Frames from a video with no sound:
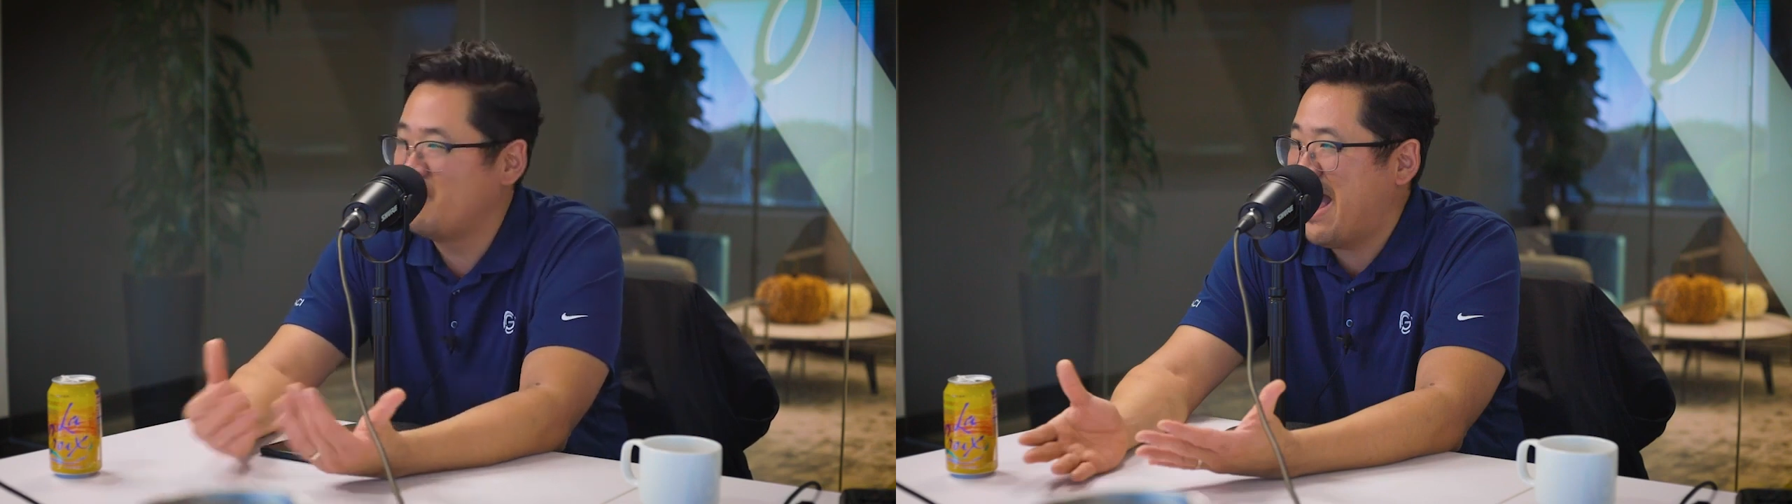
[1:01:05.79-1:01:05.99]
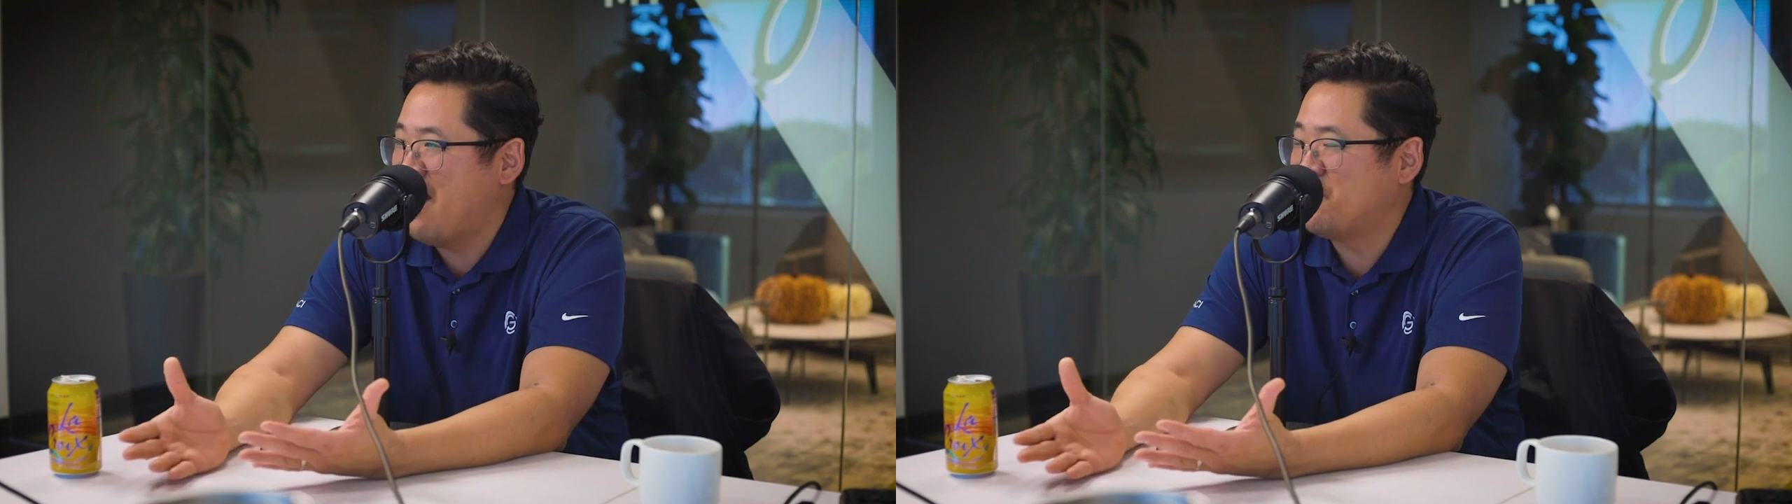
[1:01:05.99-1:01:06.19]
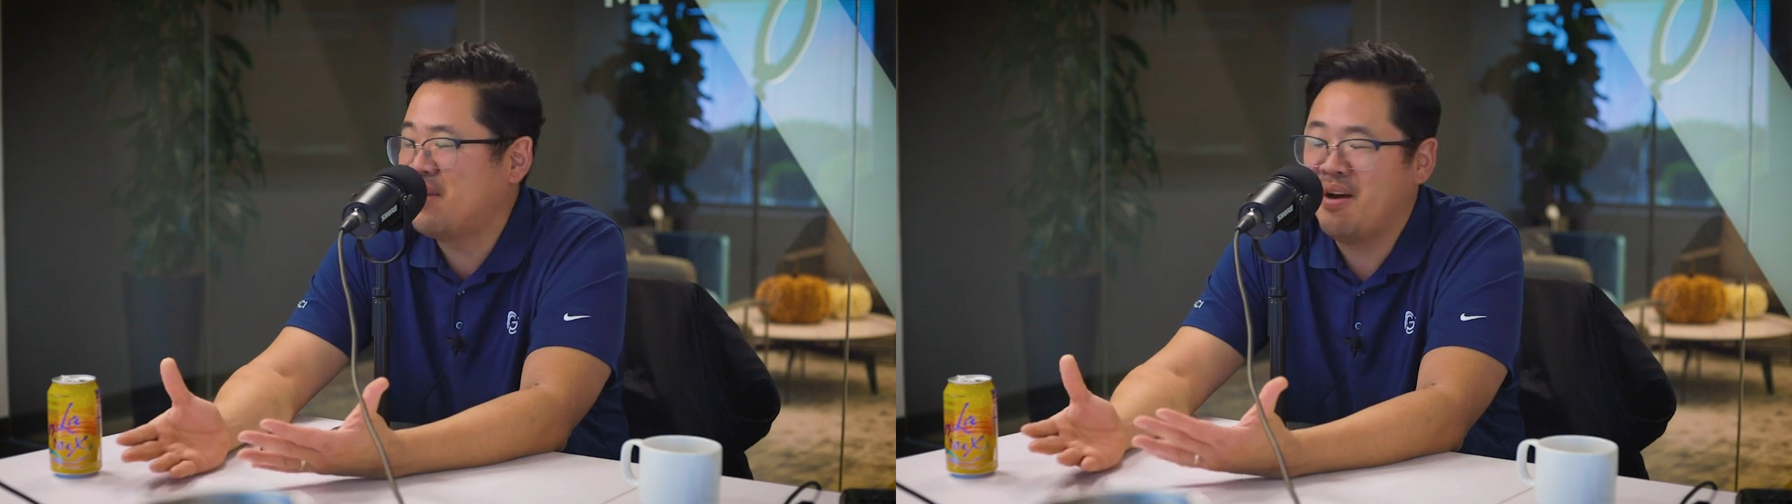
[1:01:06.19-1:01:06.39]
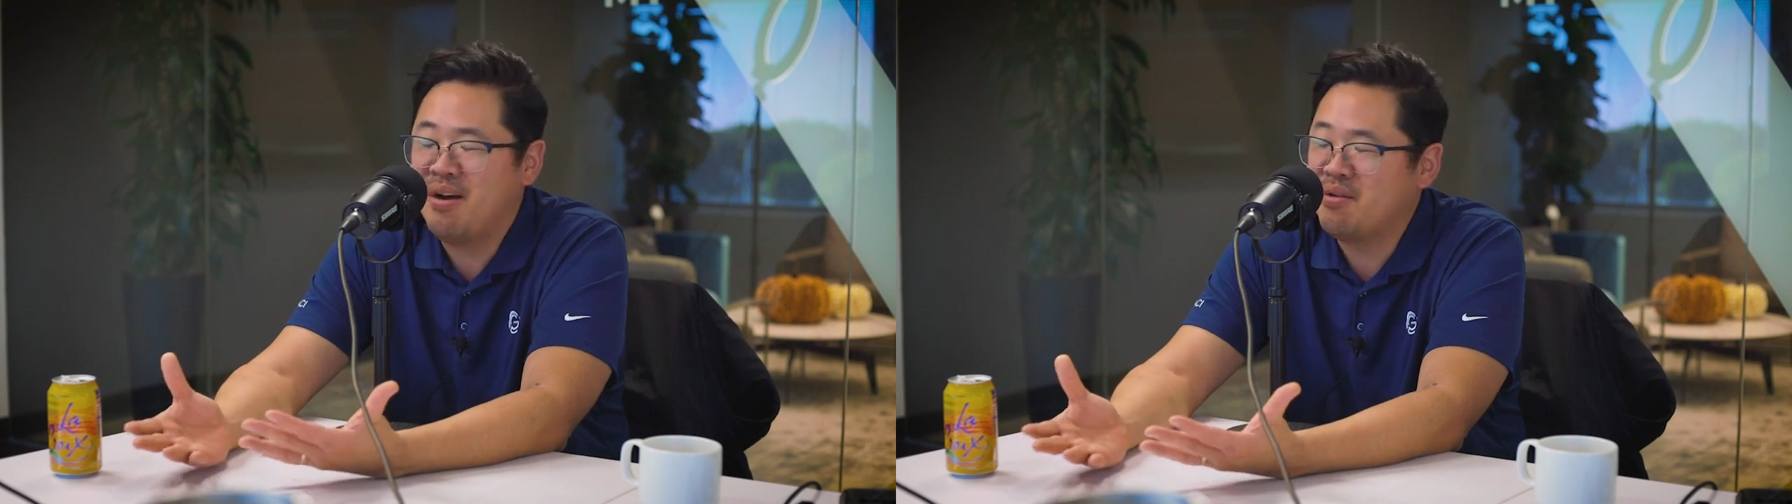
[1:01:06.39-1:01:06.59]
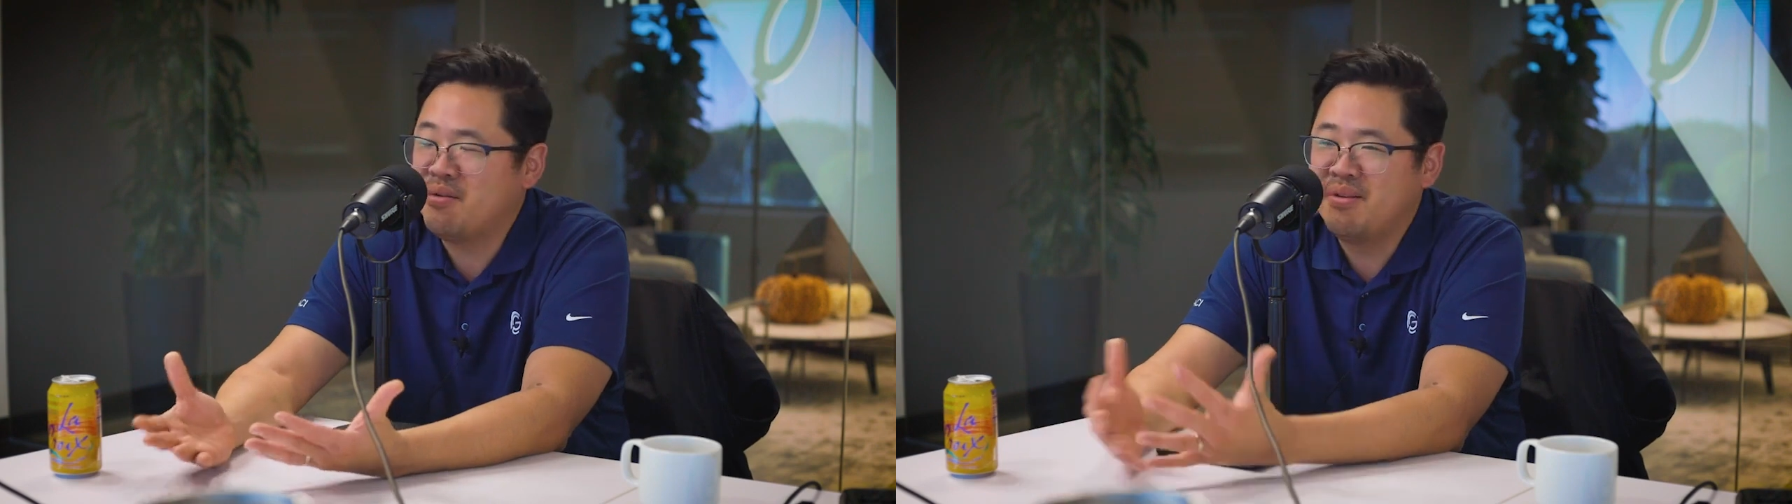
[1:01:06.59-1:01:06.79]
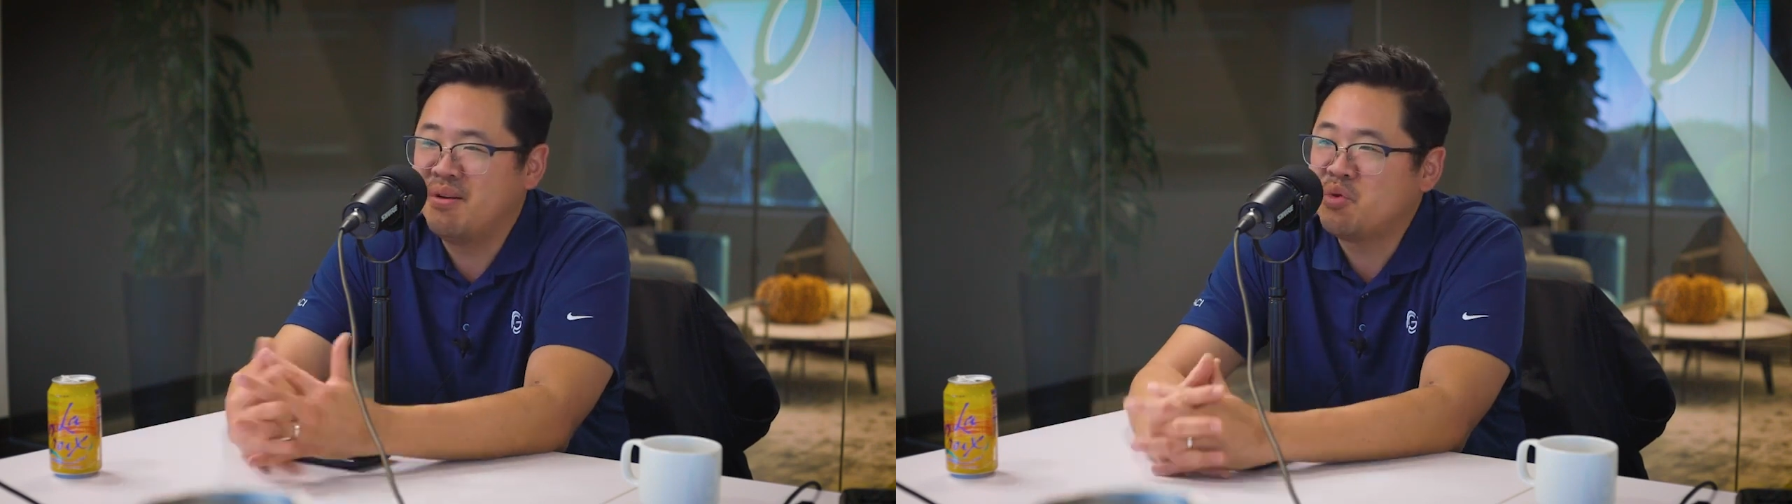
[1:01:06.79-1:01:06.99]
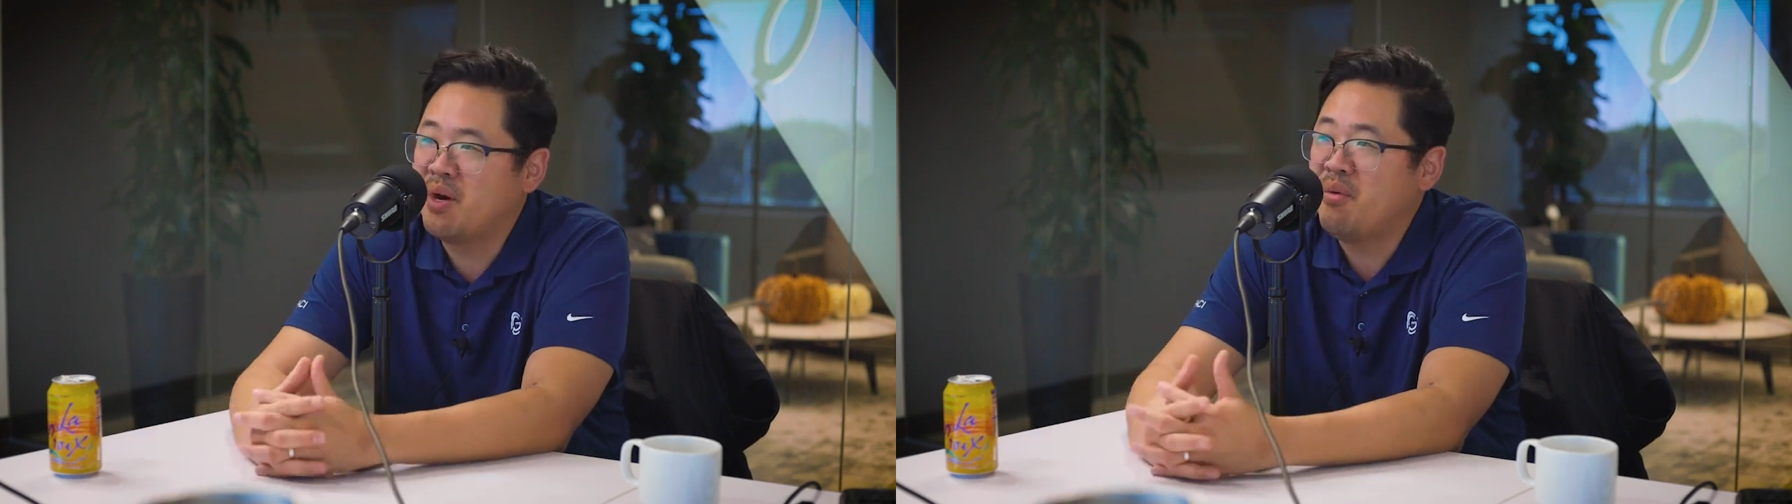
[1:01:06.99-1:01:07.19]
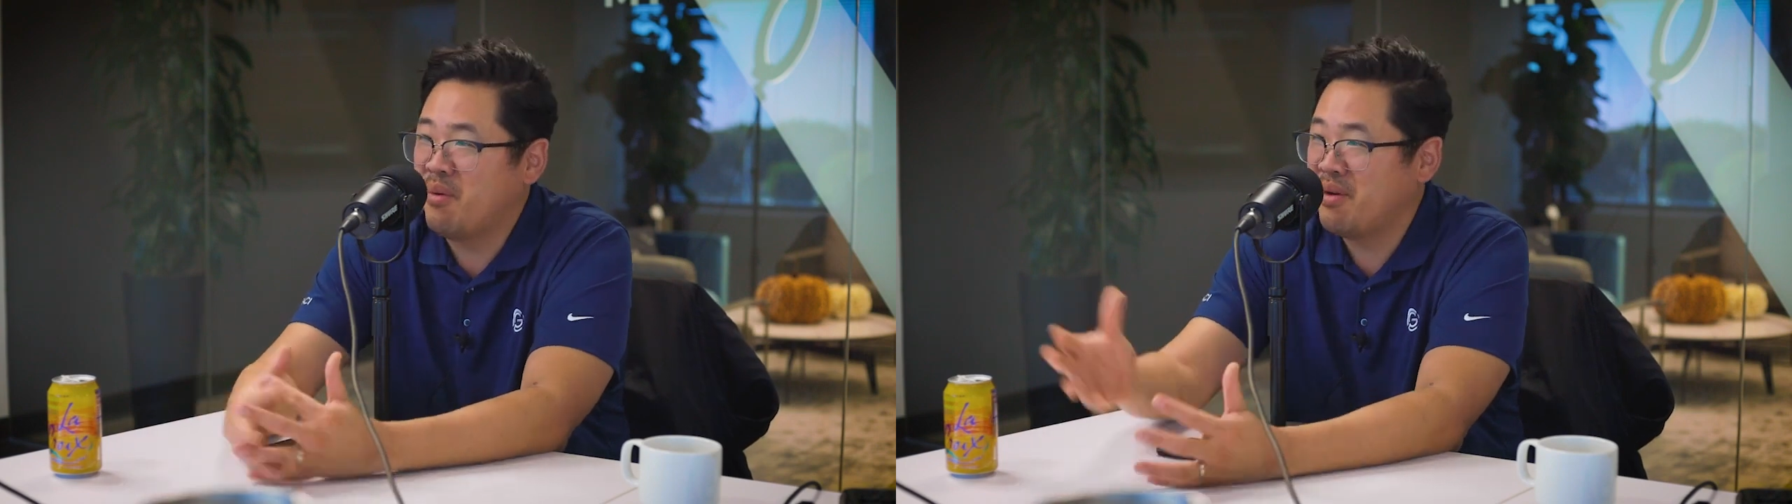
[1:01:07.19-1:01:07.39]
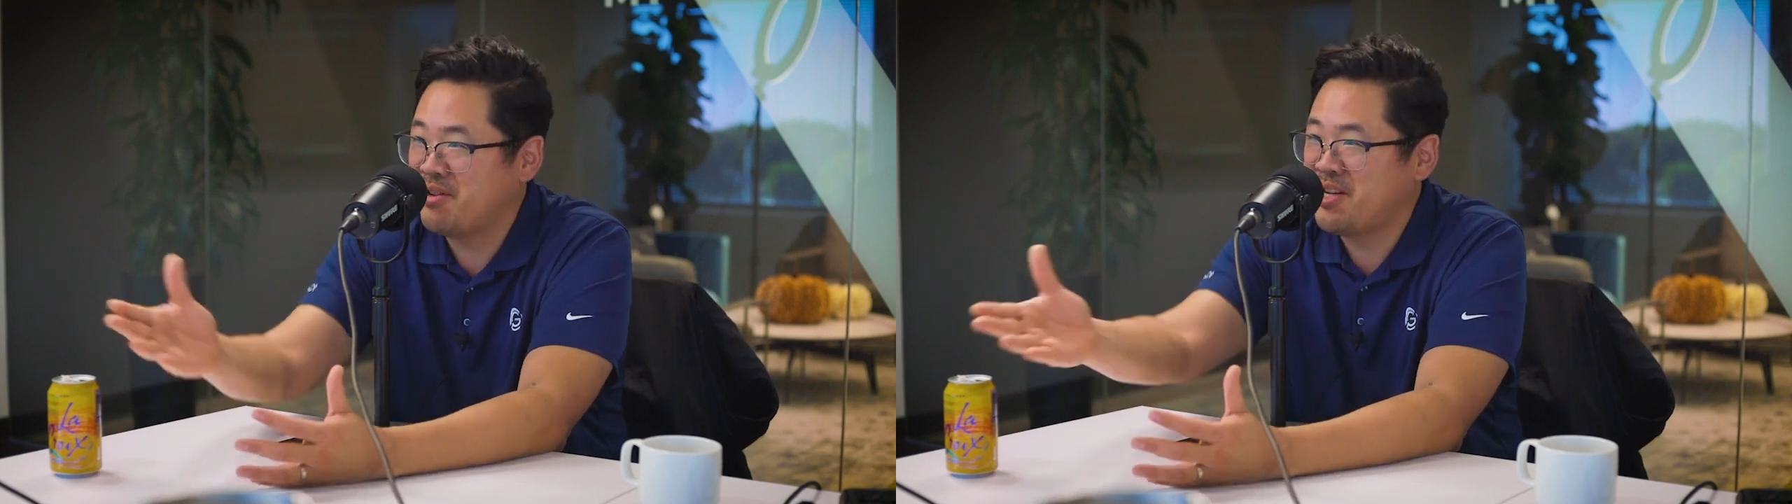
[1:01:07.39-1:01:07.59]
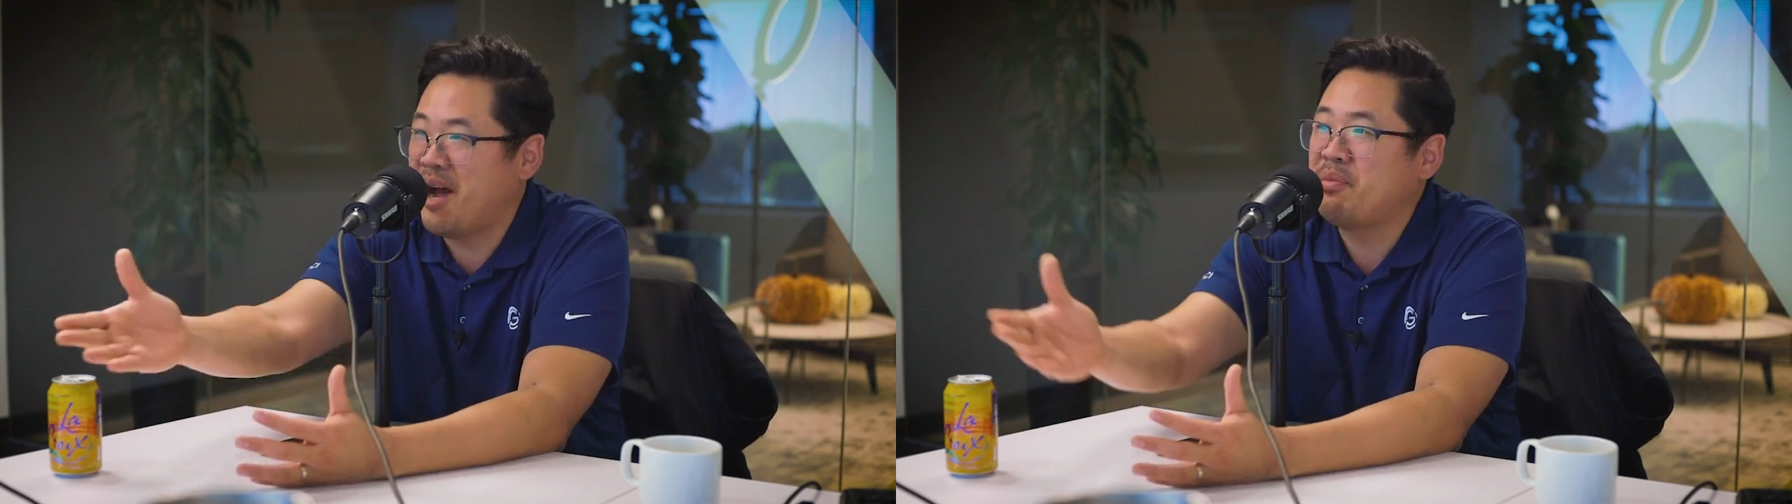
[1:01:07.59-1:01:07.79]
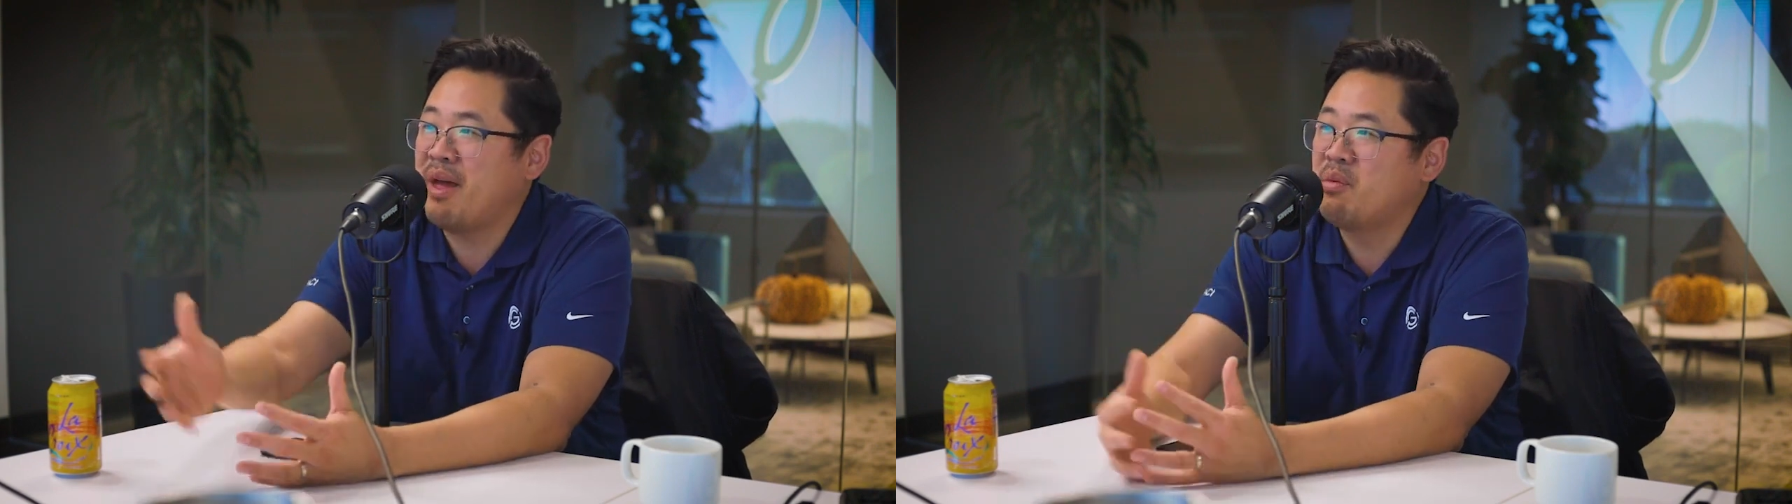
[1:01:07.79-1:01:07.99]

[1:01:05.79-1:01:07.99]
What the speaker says: out there, trying to chop that